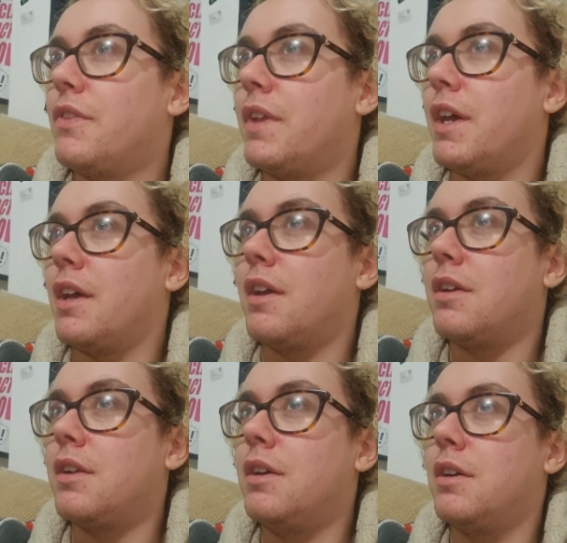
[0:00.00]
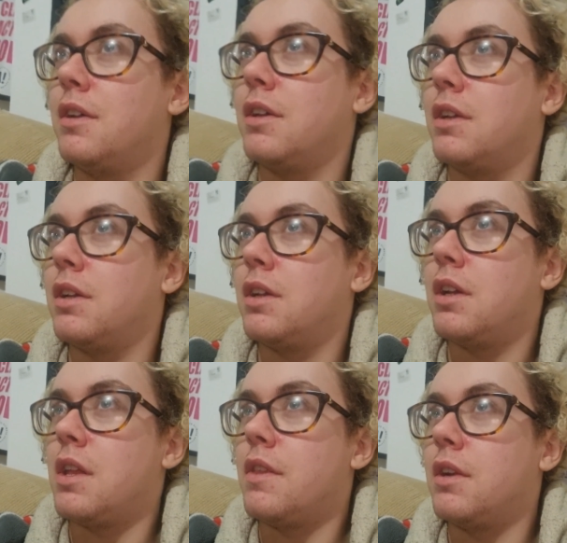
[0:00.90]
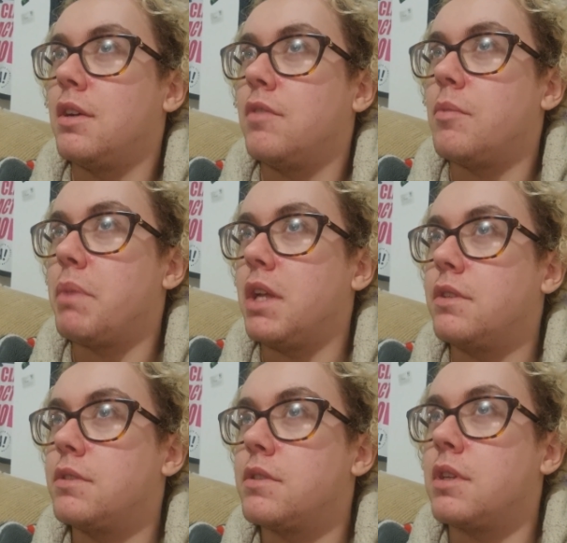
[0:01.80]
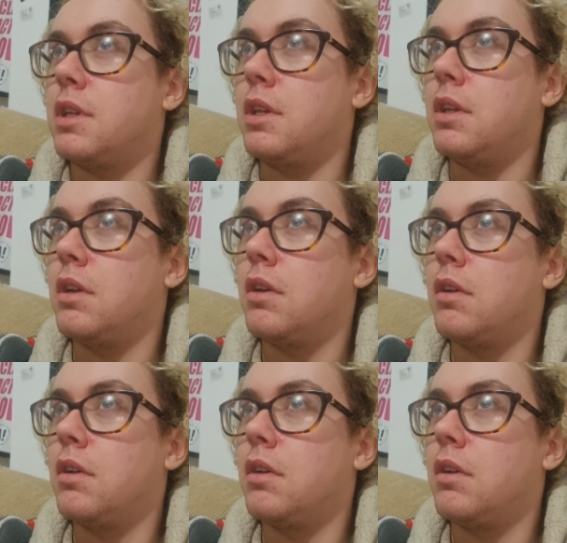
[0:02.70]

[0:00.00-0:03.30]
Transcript: and then, then I have a plan to see